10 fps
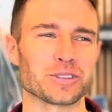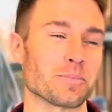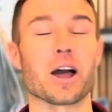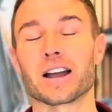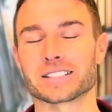
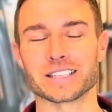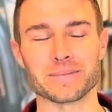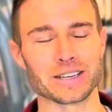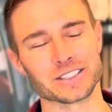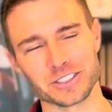box. I
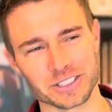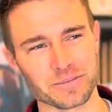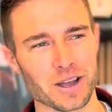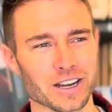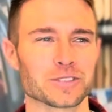mean, it's just a
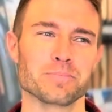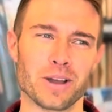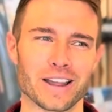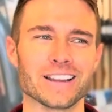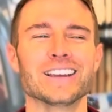box,
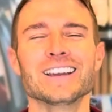but